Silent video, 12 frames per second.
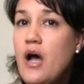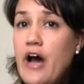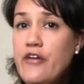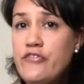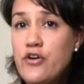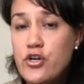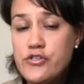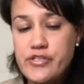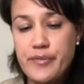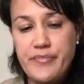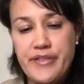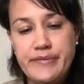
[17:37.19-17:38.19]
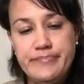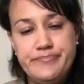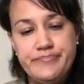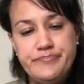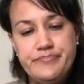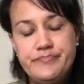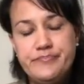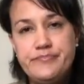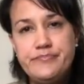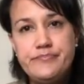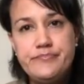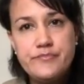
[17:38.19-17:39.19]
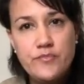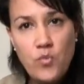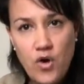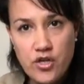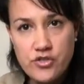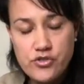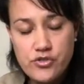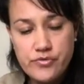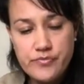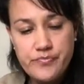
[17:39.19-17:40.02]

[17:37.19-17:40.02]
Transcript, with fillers: I forgot something. What?